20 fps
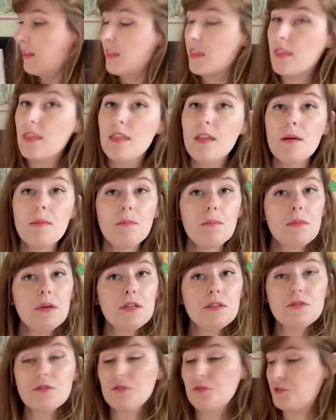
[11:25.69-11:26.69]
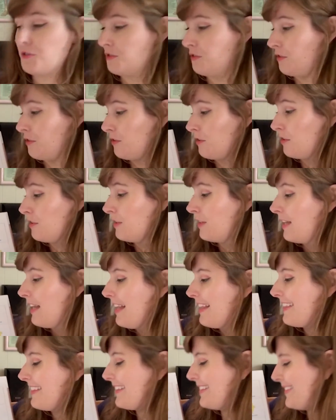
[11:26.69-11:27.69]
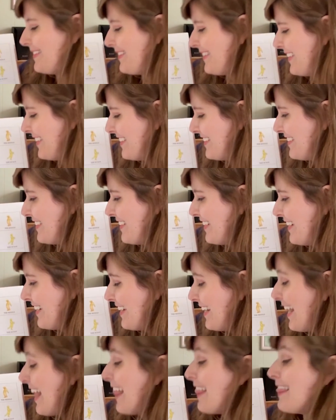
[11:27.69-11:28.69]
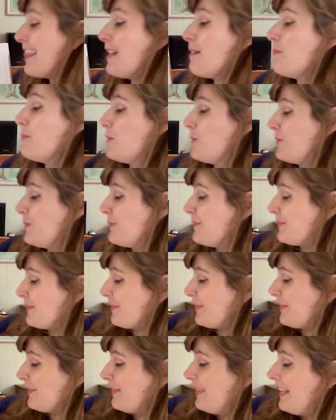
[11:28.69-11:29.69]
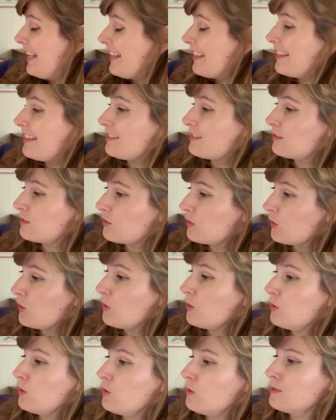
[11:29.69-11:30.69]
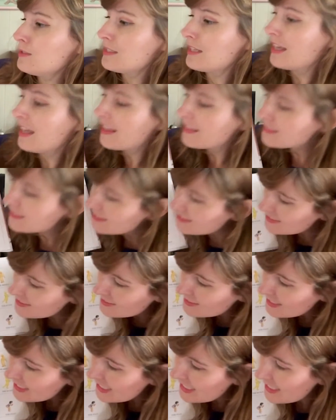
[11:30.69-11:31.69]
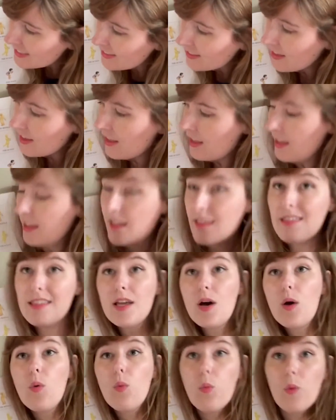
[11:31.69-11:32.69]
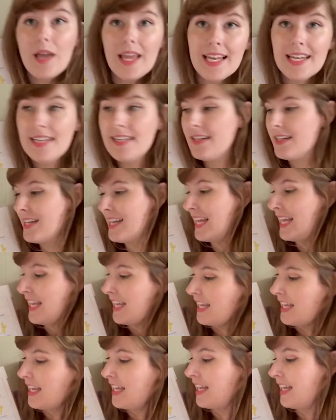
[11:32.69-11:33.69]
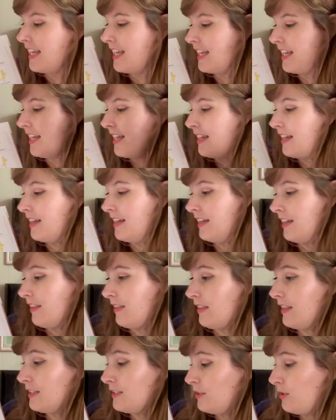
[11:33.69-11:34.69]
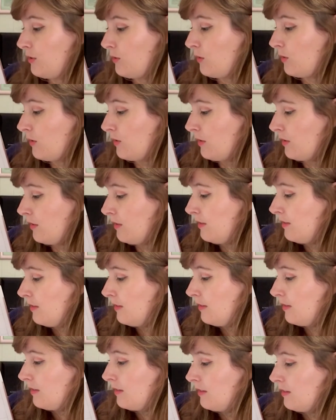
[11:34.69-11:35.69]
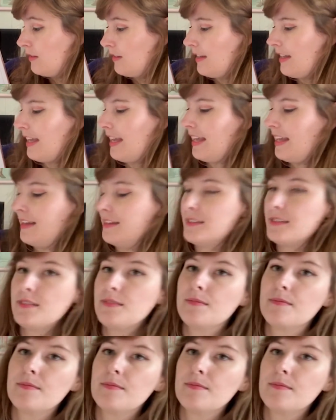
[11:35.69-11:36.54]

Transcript: the mister, the sister, the poodle, the scoot, the sneak, the windy, the tootle, and